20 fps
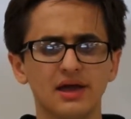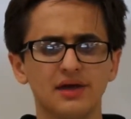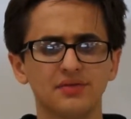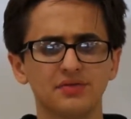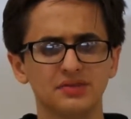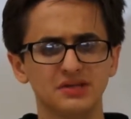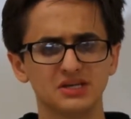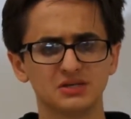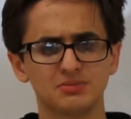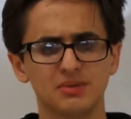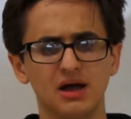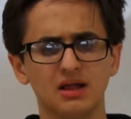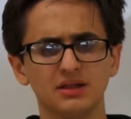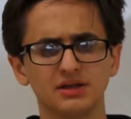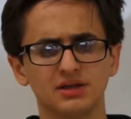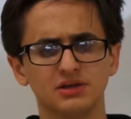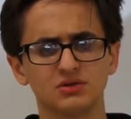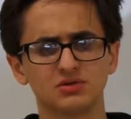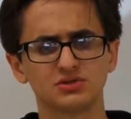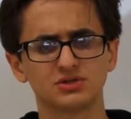These
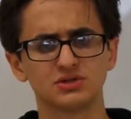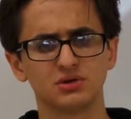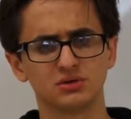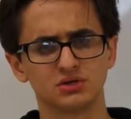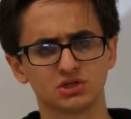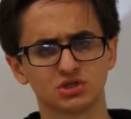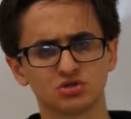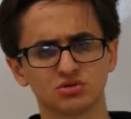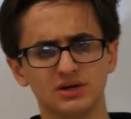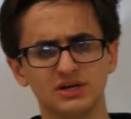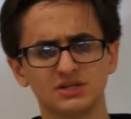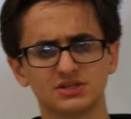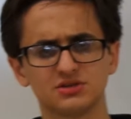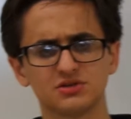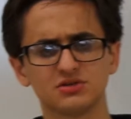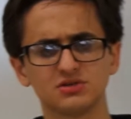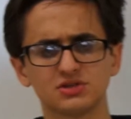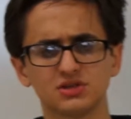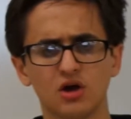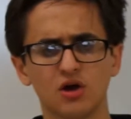molecules, known as
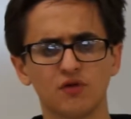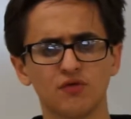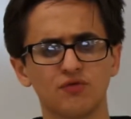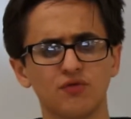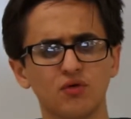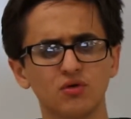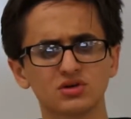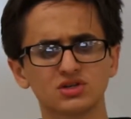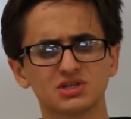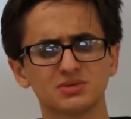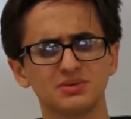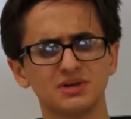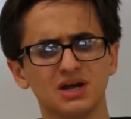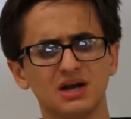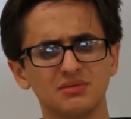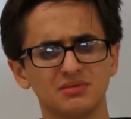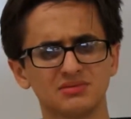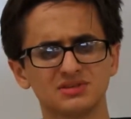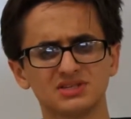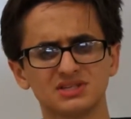tracers, are forced to become
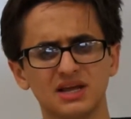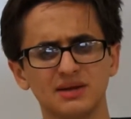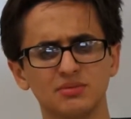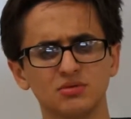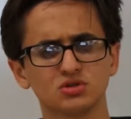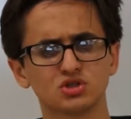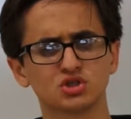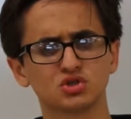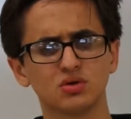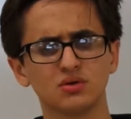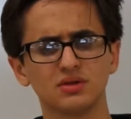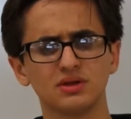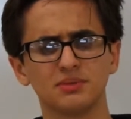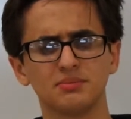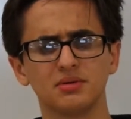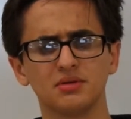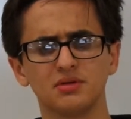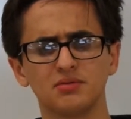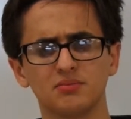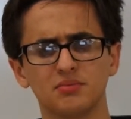unstable shortly
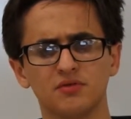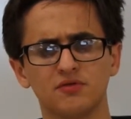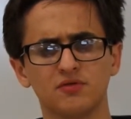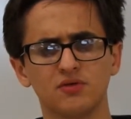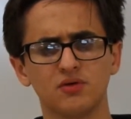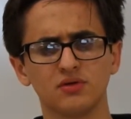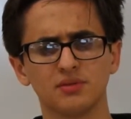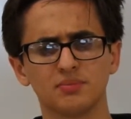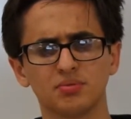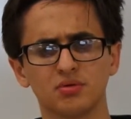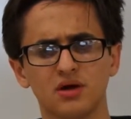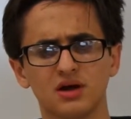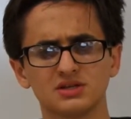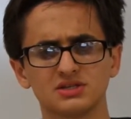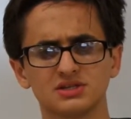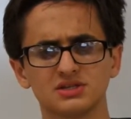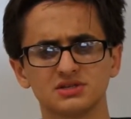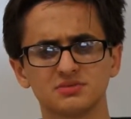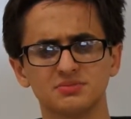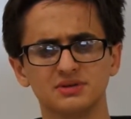before the
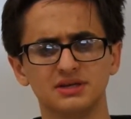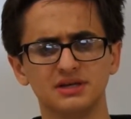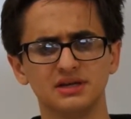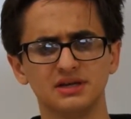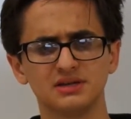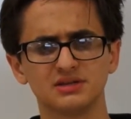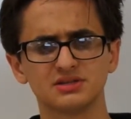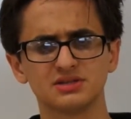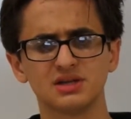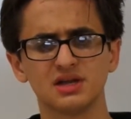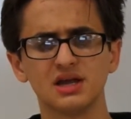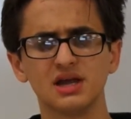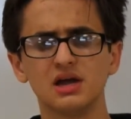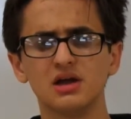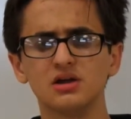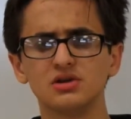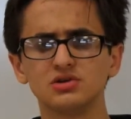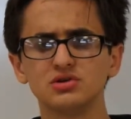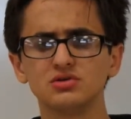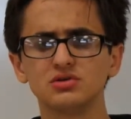process begins
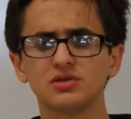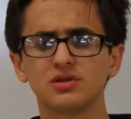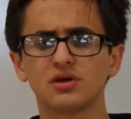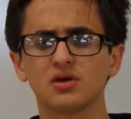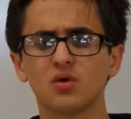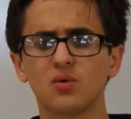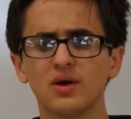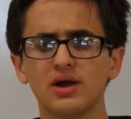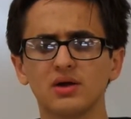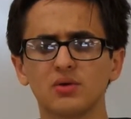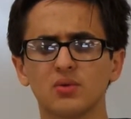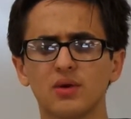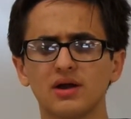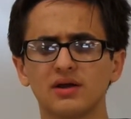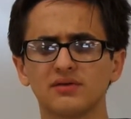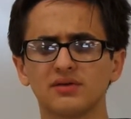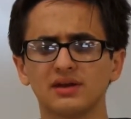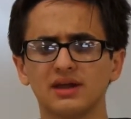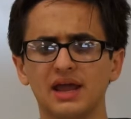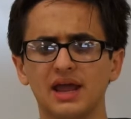due to their quick rate of
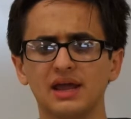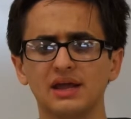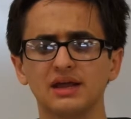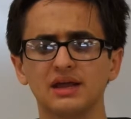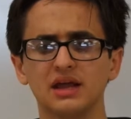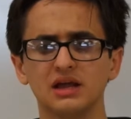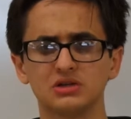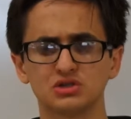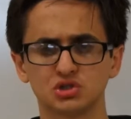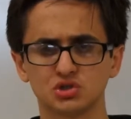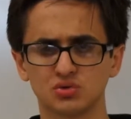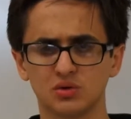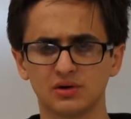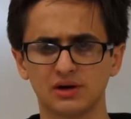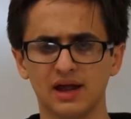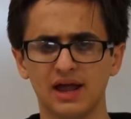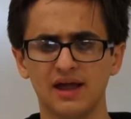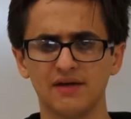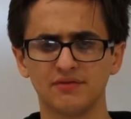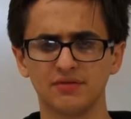decay and short
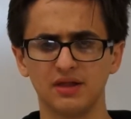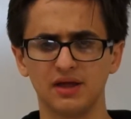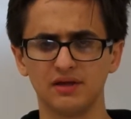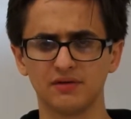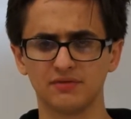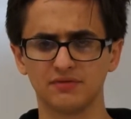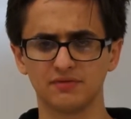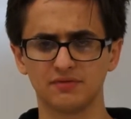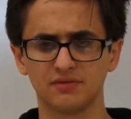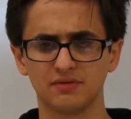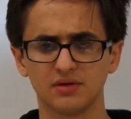half-life.